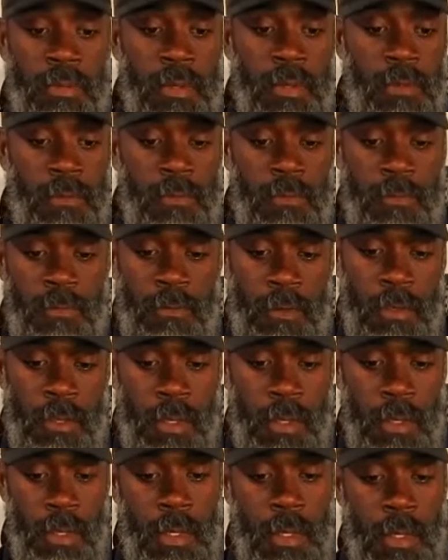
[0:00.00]
of
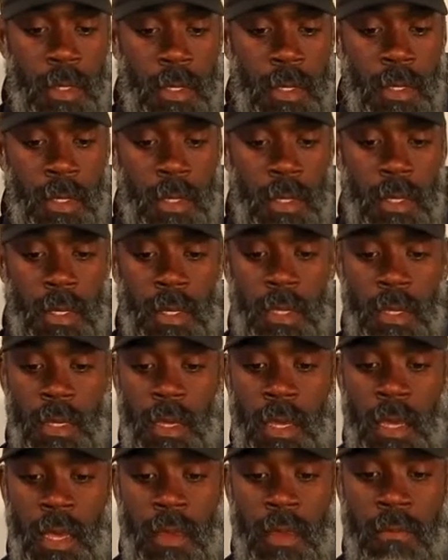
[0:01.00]

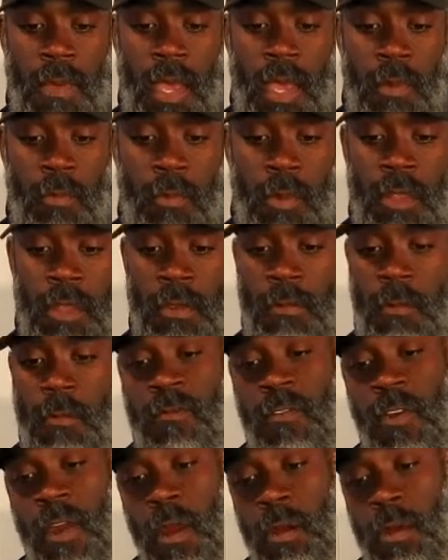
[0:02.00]
combat with a
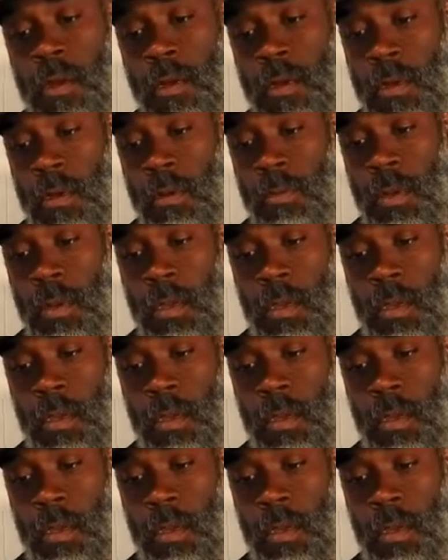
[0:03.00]
firearm.